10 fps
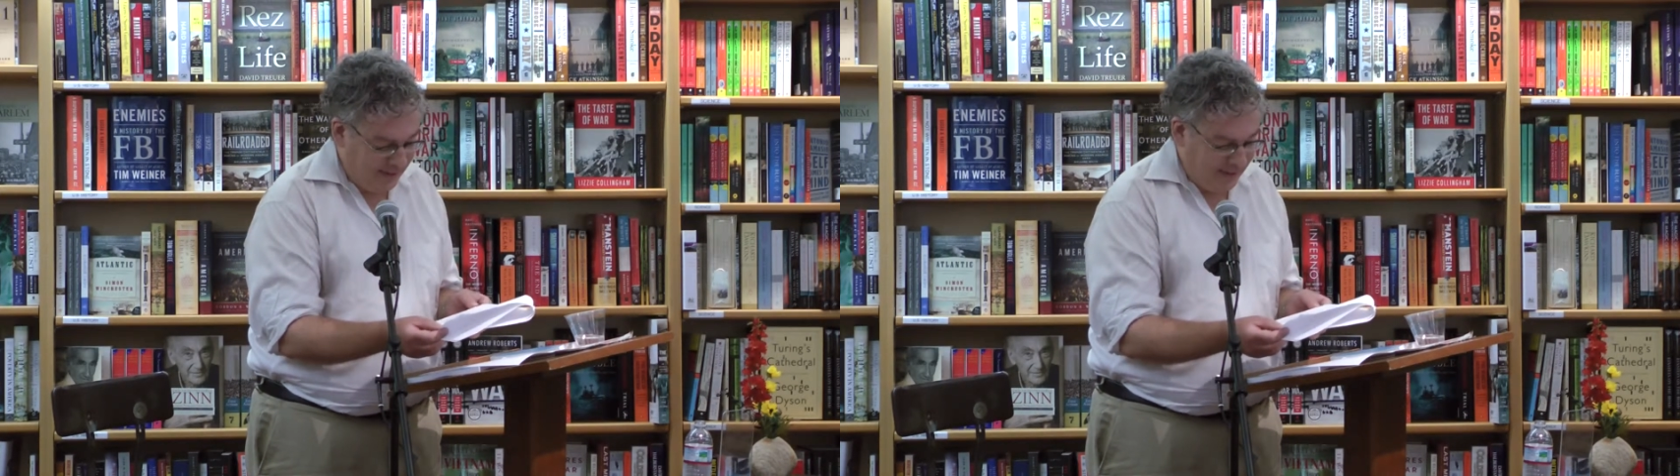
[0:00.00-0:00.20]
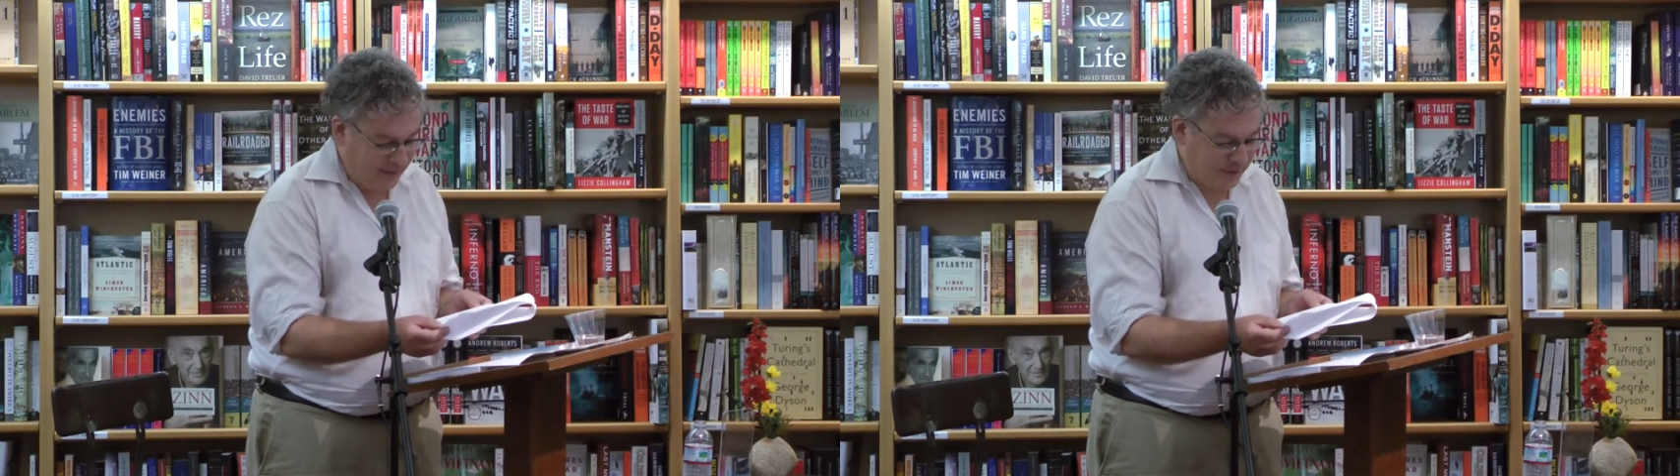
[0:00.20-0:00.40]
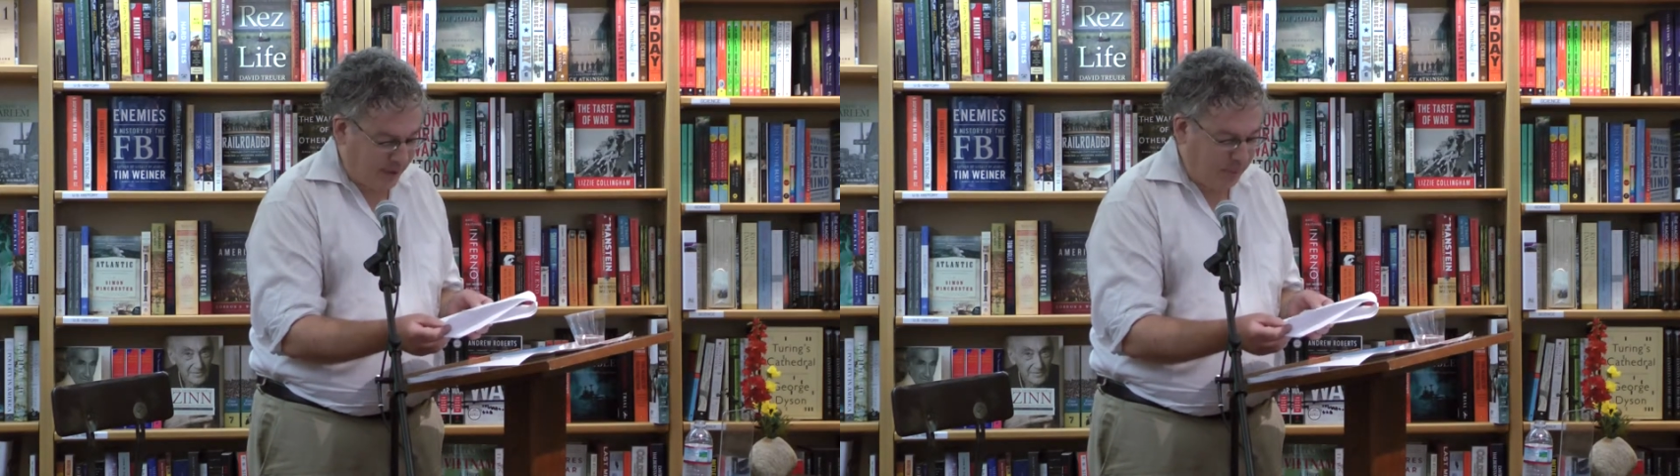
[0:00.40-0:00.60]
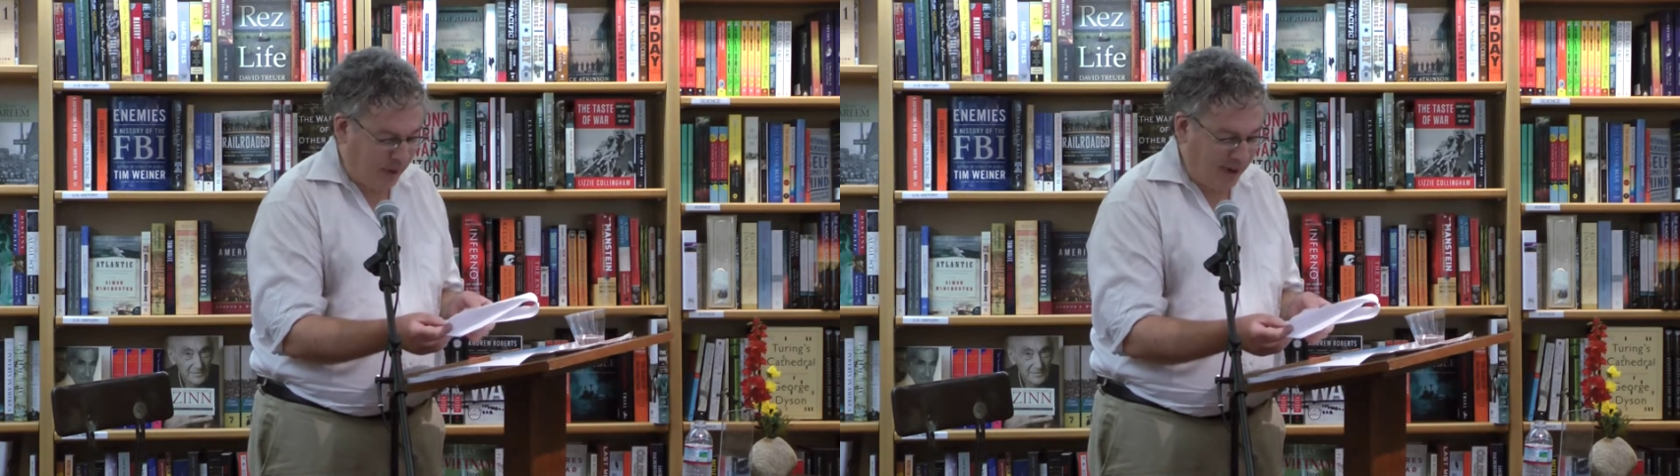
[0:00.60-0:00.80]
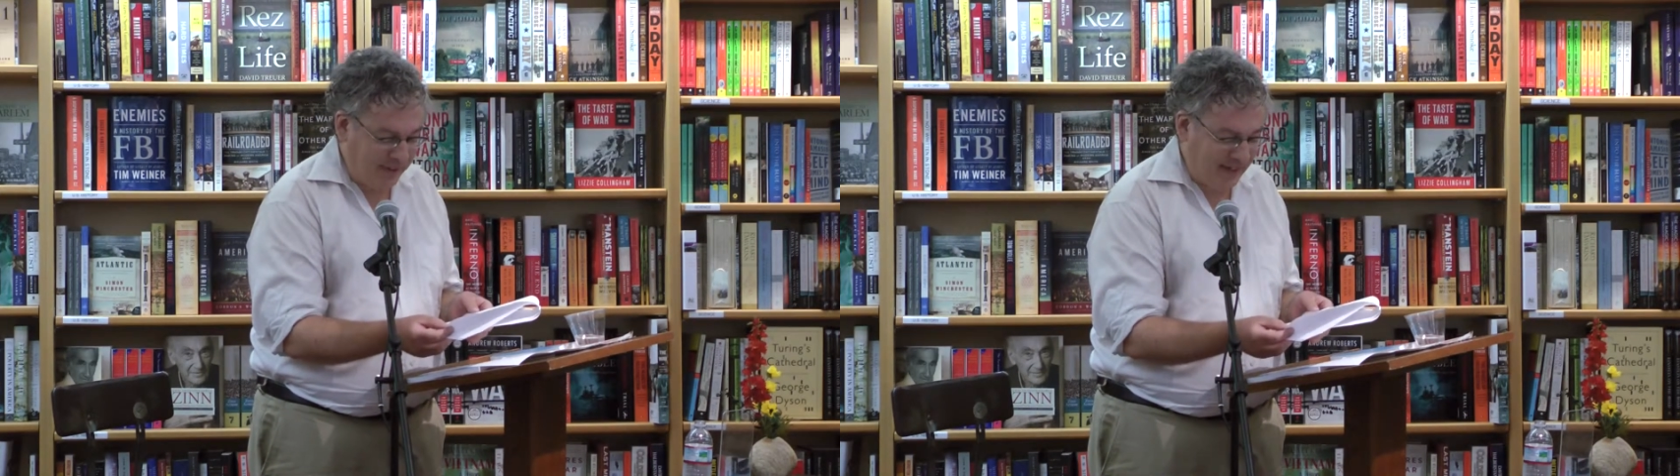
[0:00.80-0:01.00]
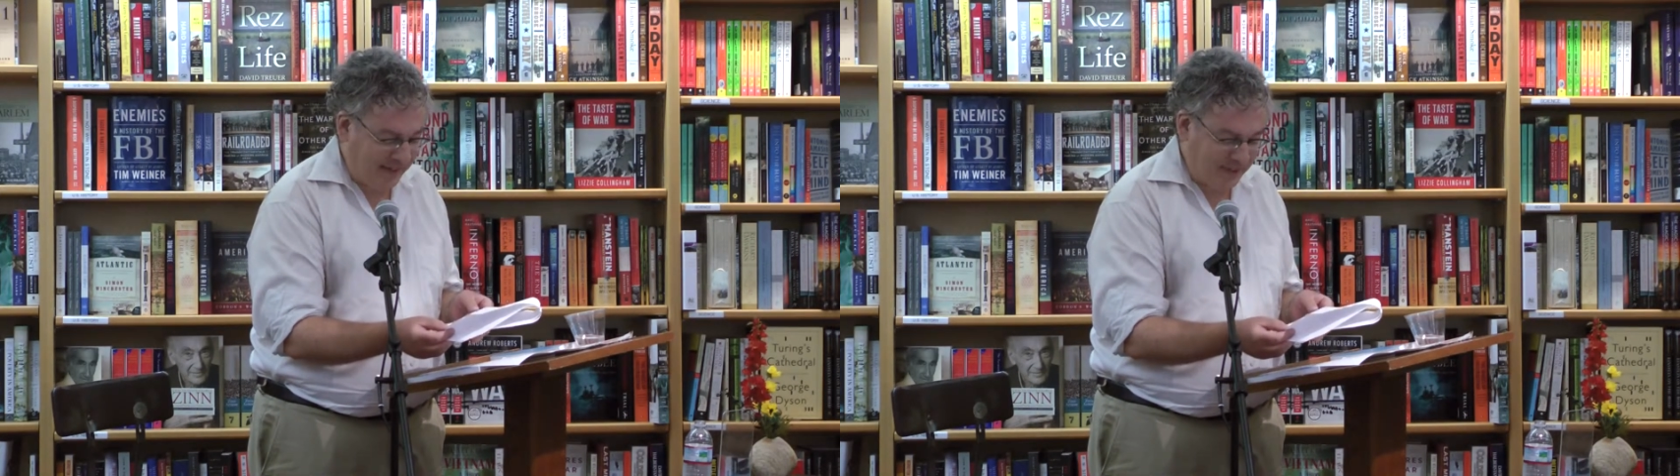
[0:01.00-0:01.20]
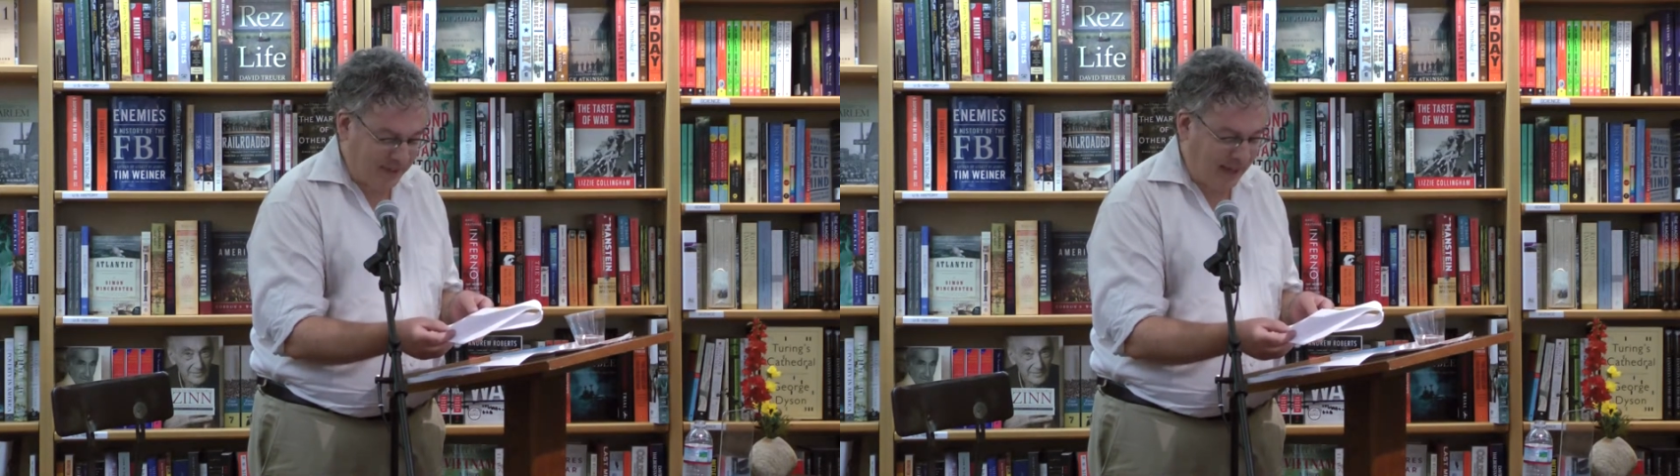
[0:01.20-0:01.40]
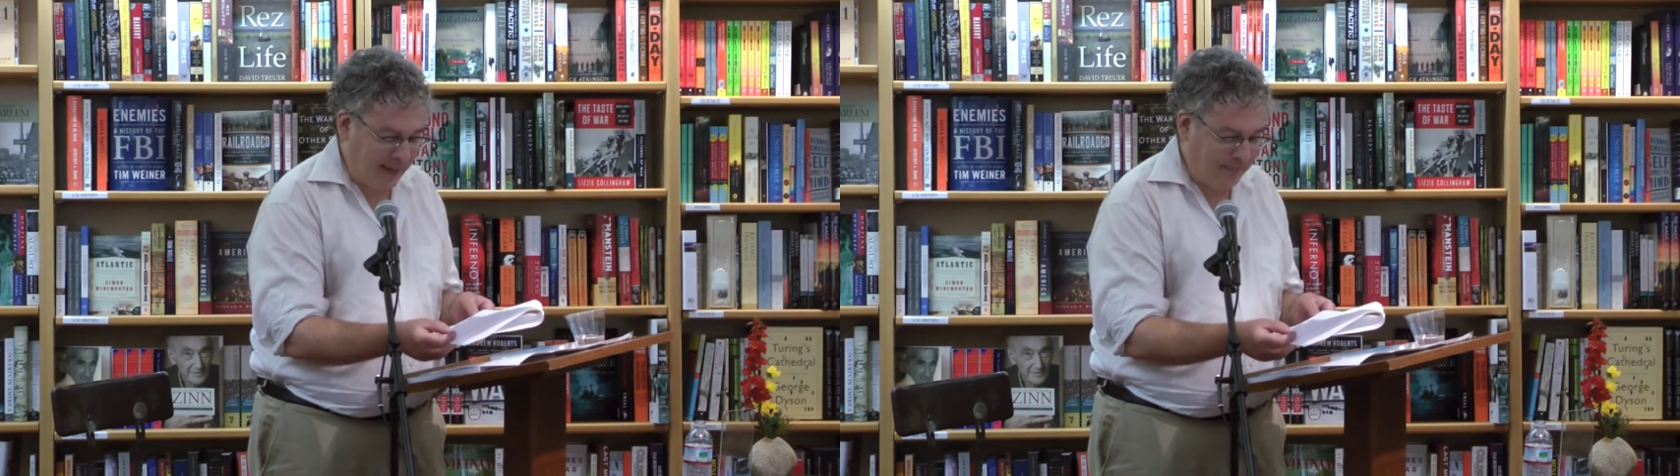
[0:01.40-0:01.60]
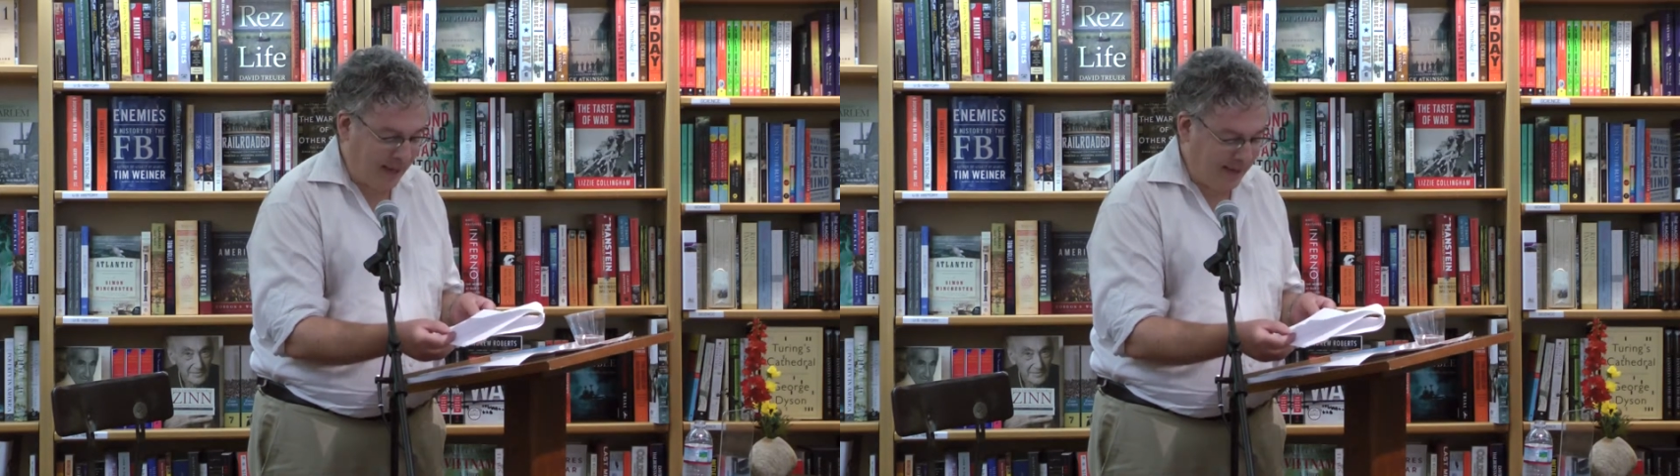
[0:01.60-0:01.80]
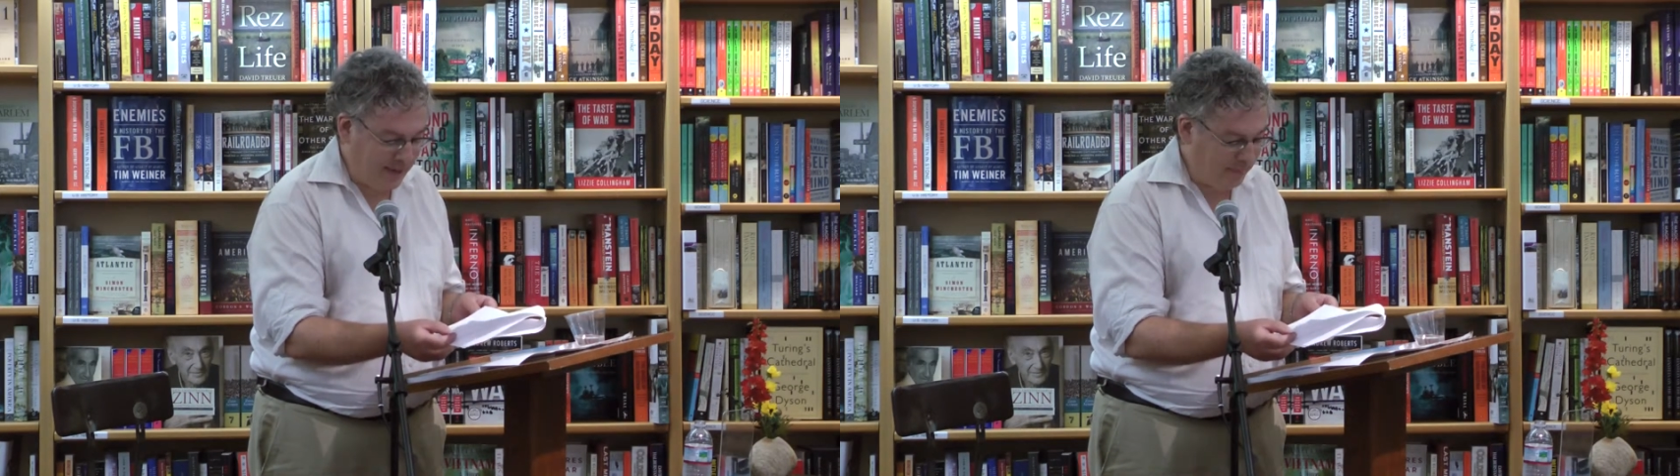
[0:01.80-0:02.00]
It is all part of the endless
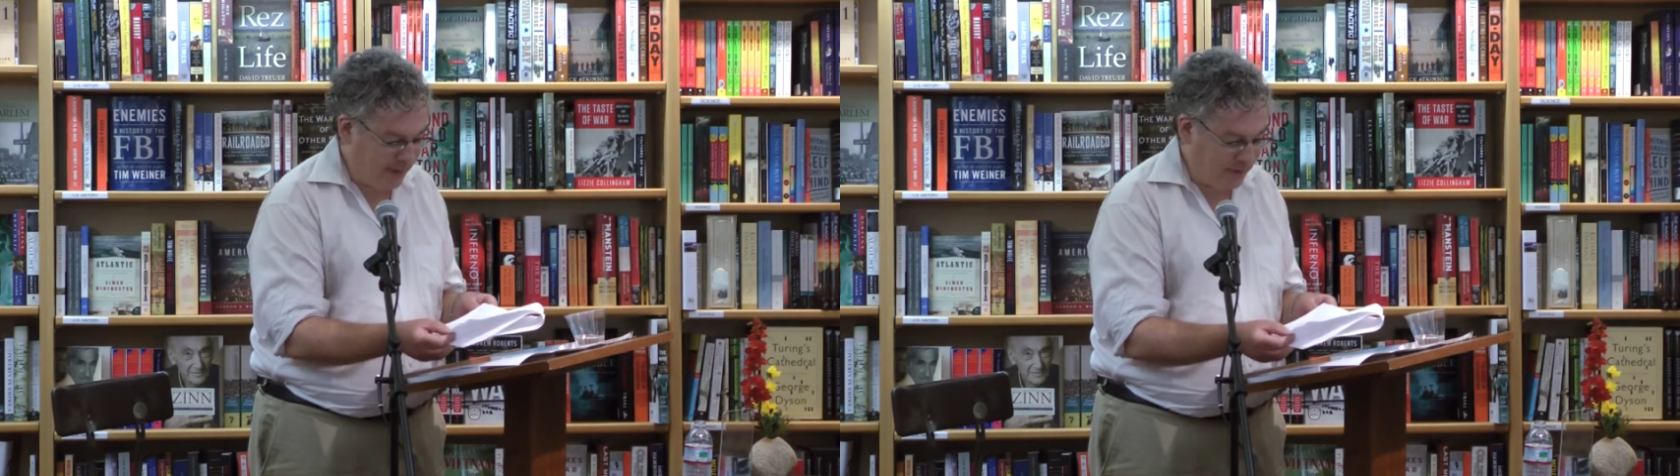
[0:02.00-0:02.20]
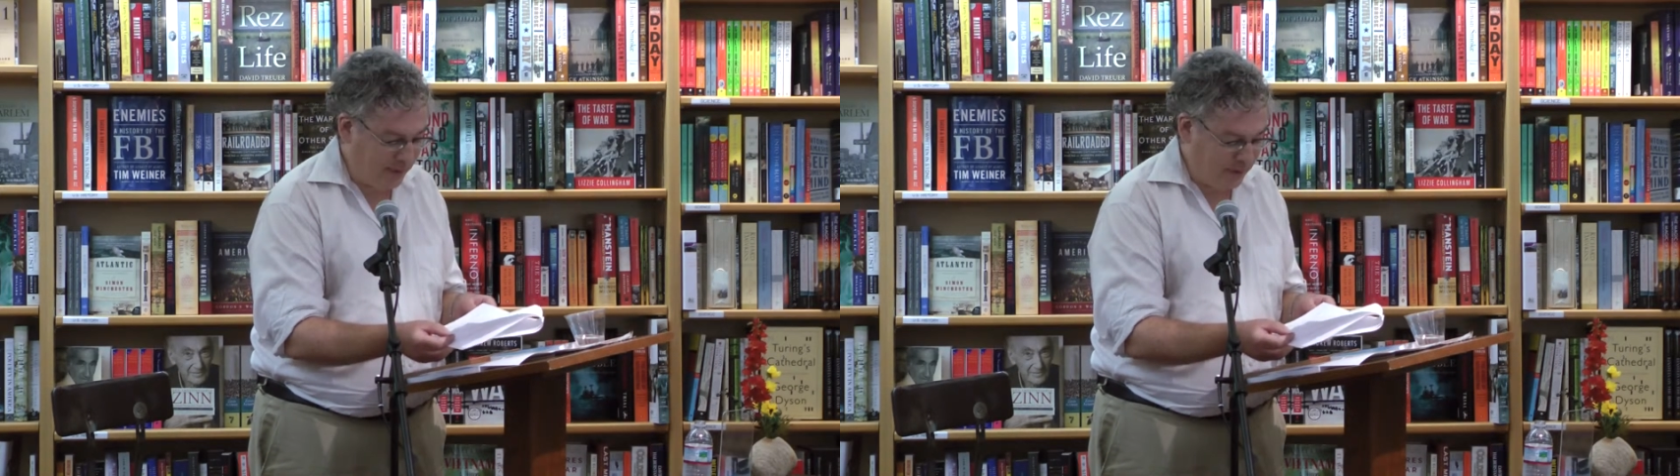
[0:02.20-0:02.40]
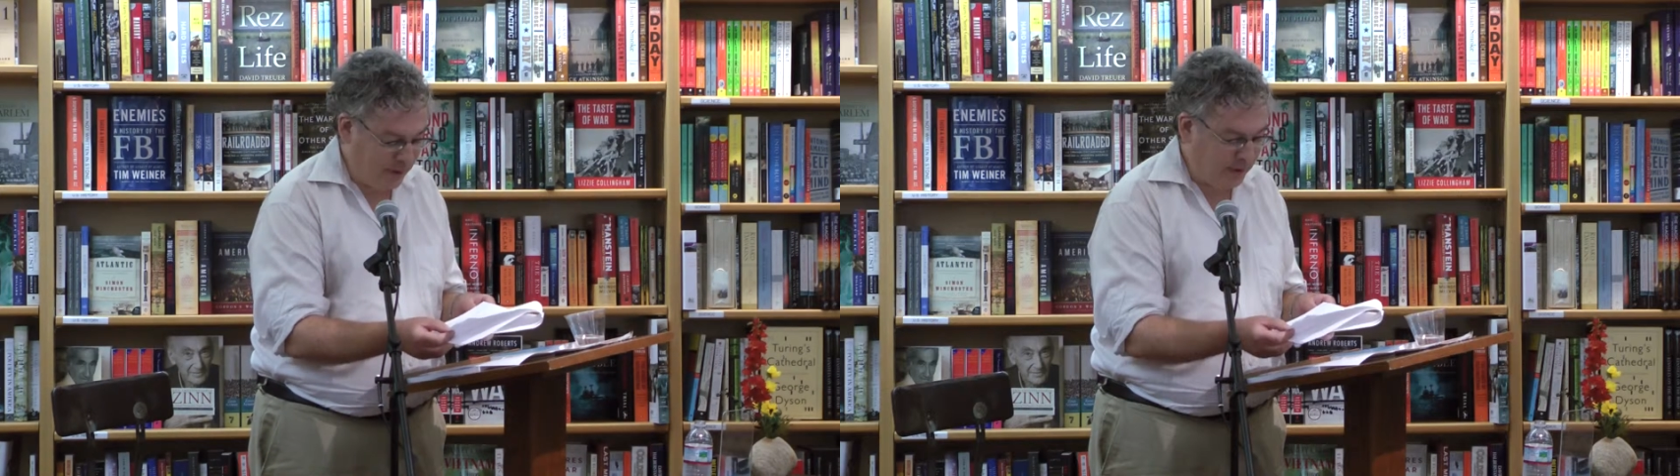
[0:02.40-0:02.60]
campaign to make New